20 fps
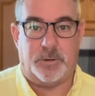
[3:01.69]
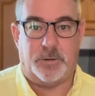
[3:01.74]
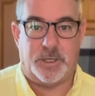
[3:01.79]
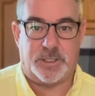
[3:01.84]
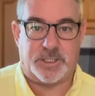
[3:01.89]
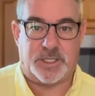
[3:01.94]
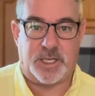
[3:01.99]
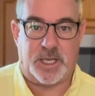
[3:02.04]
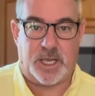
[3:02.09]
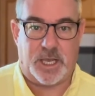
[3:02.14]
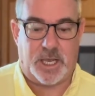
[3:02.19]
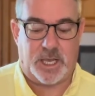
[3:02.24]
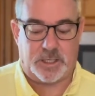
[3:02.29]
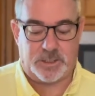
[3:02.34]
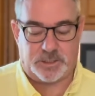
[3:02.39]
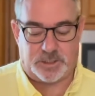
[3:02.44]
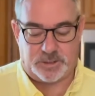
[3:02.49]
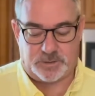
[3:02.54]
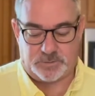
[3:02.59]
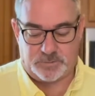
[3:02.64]

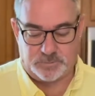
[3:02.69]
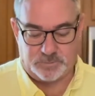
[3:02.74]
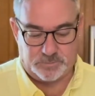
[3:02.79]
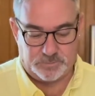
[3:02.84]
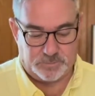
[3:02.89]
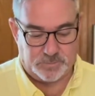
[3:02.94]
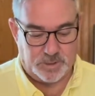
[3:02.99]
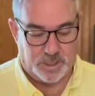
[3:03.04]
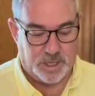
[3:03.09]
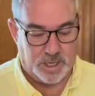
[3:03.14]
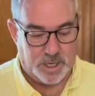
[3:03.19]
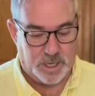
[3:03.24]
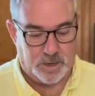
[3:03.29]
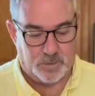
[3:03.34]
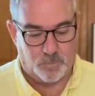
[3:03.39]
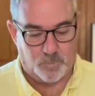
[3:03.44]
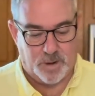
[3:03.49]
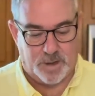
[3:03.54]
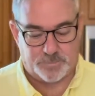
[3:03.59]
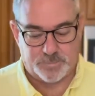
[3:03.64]
USDA's
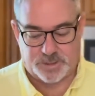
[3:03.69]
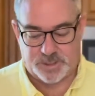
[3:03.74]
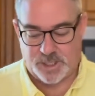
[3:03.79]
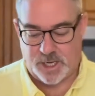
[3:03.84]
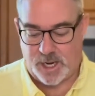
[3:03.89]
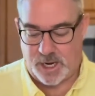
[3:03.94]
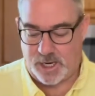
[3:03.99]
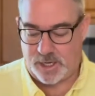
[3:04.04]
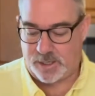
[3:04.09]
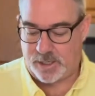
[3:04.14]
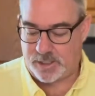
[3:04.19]
website.